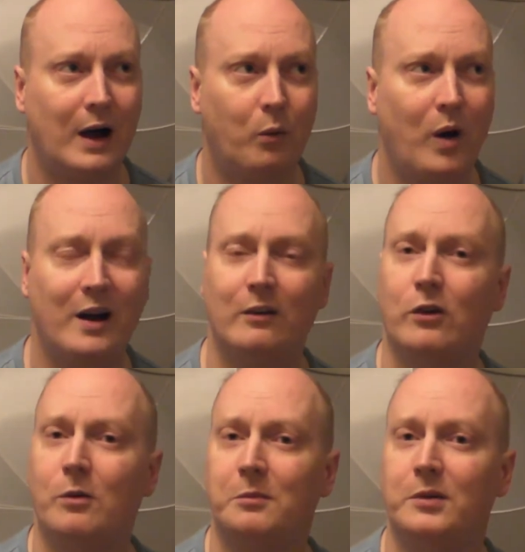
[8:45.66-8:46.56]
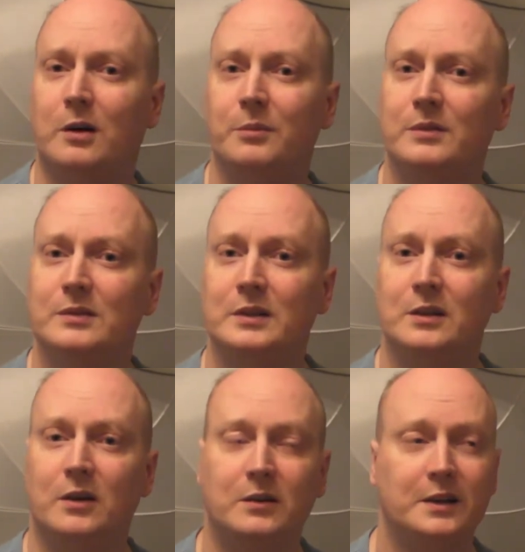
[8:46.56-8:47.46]
where I've come from, you
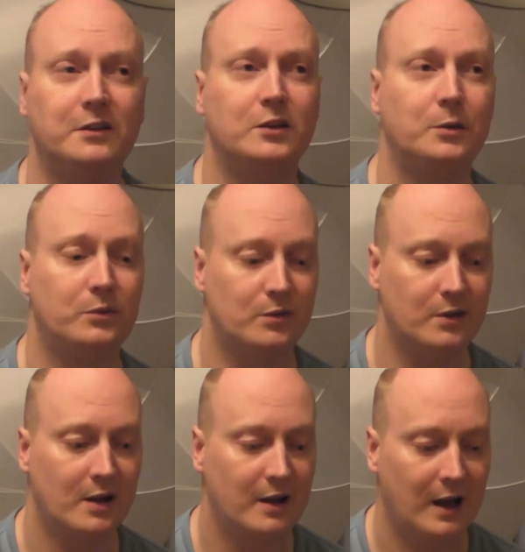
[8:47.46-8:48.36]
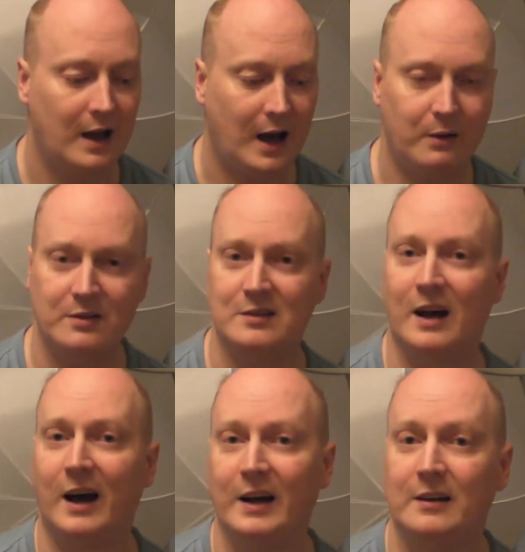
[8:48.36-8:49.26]
know, in terms of how I
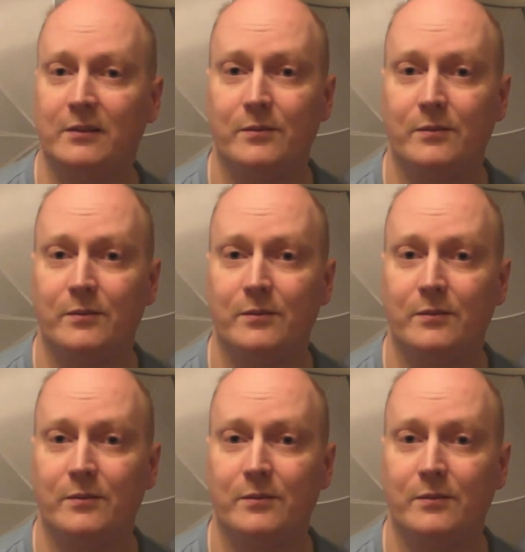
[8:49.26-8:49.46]
started,